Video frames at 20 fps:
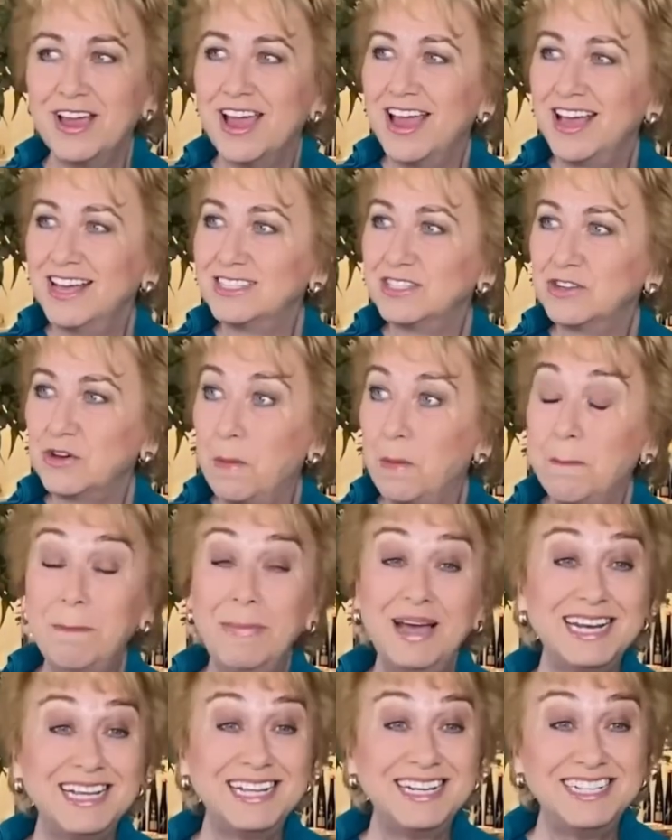It's got
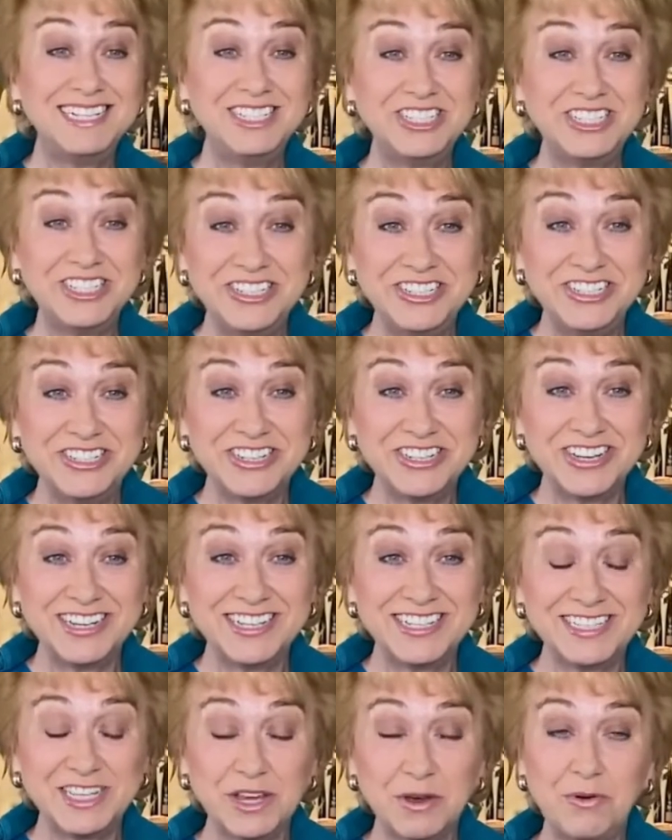melon and ginger.
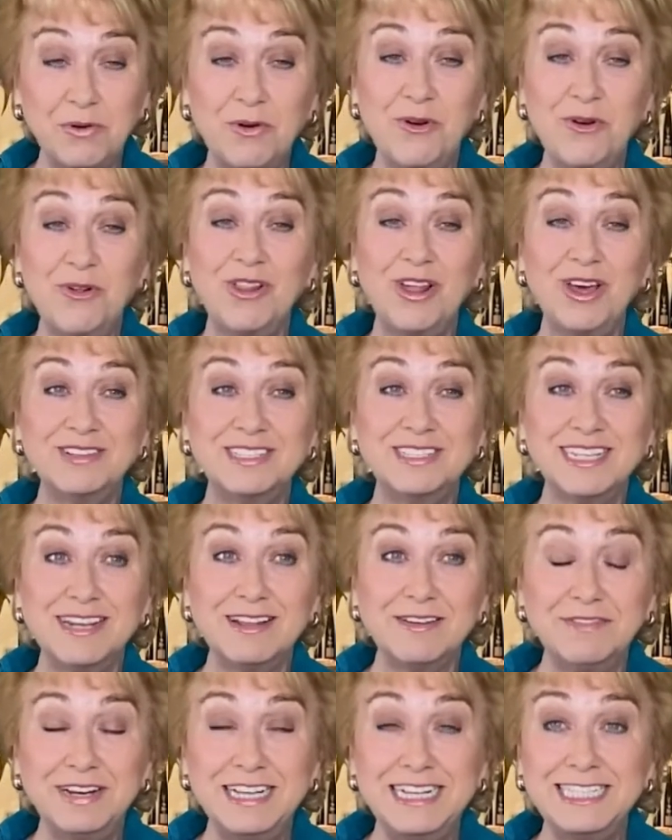So all those
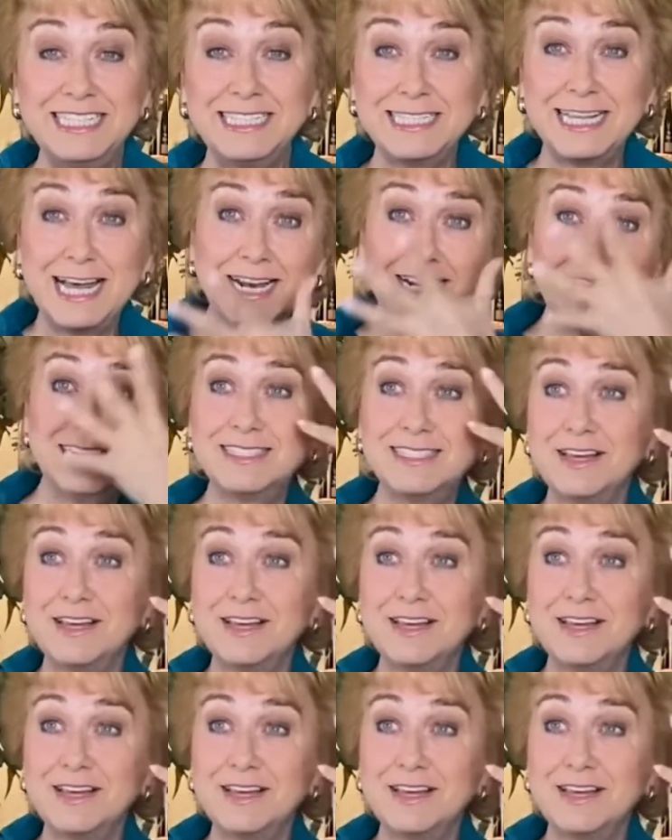lovely salads.